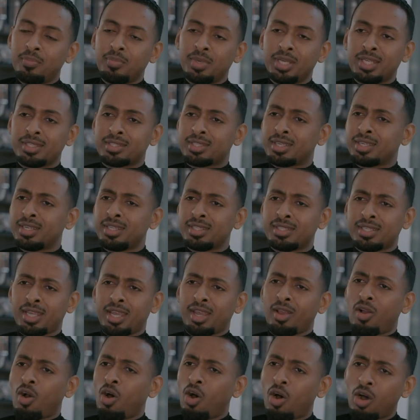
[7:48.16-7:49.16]
It's gonna
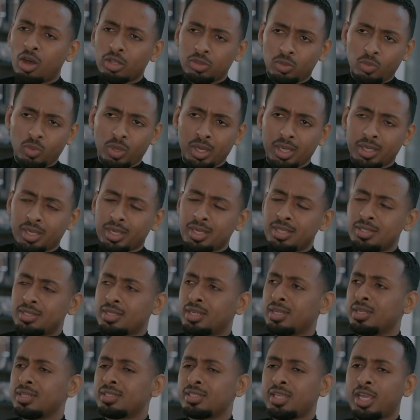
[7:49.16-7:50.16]
take hard work. It's
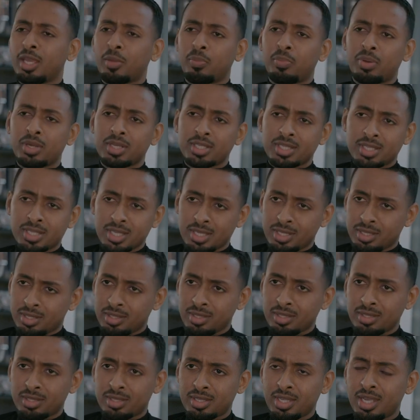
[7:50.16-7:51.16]
gonna take
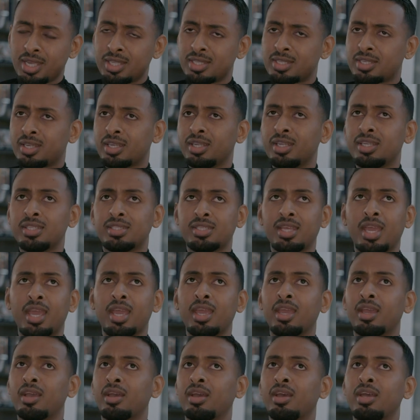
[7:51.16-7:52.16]
persistence. It's gonna
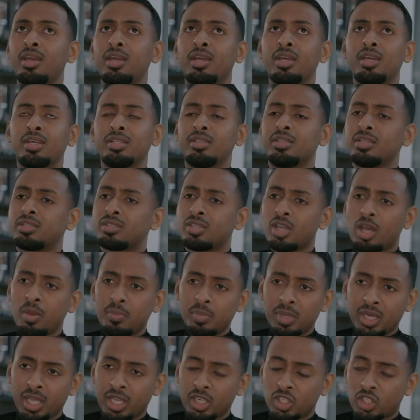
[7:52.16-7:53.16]
take
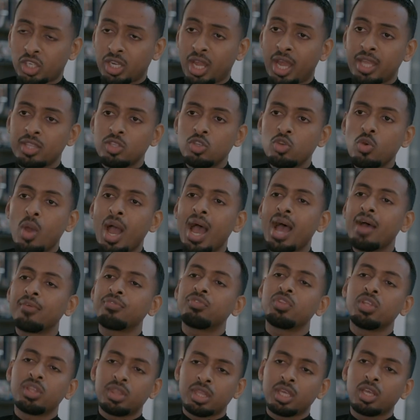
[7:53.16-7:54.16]
determination. And you
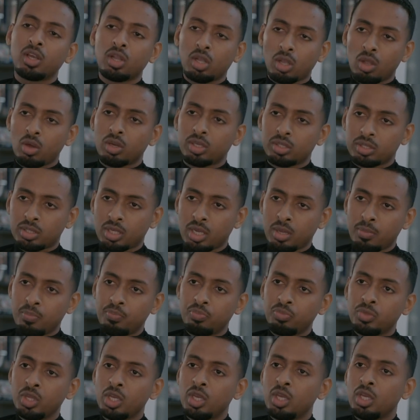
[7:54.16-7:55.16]
have to think
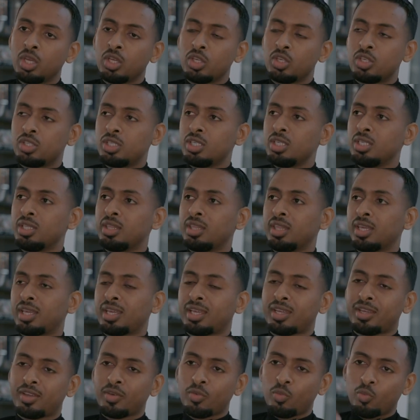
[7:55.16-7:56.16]
long-term. You see, the
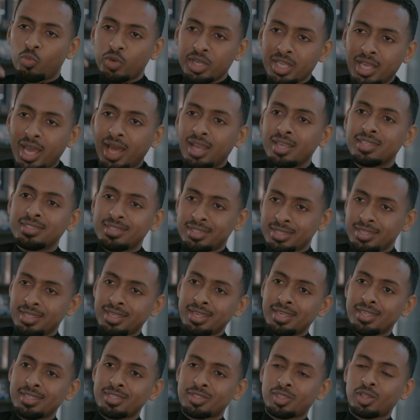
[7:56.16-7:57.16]
reality
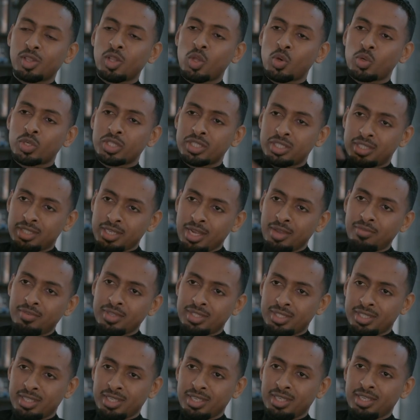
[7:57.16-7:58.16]
is
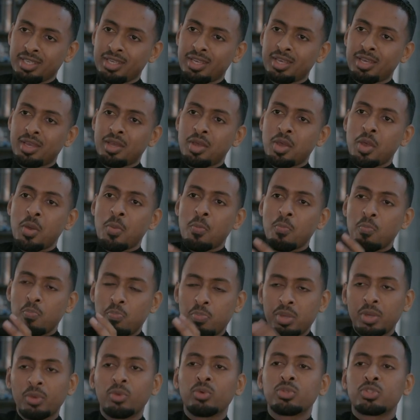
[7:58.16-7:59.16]
longevity
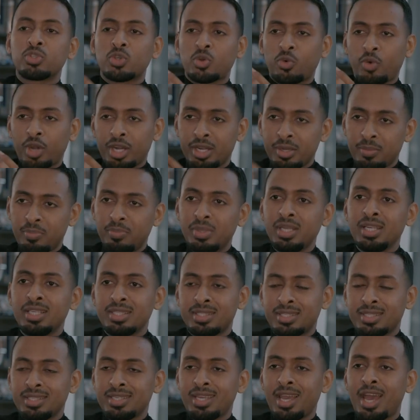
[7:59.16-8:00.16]
builds
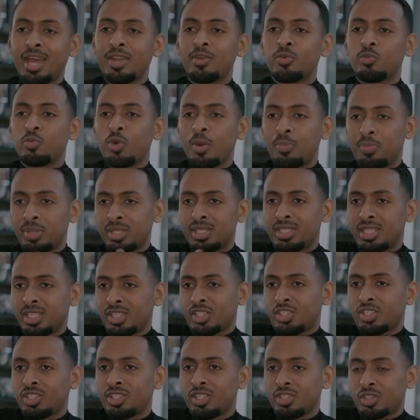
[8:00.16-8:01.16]
credibility, and
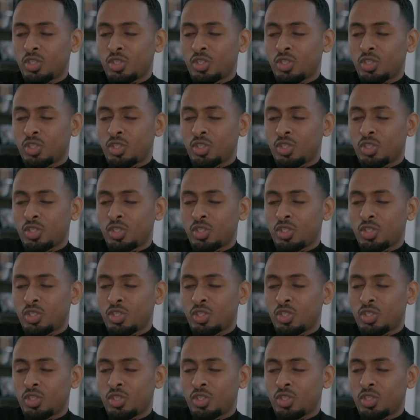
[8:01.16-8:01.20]
repetition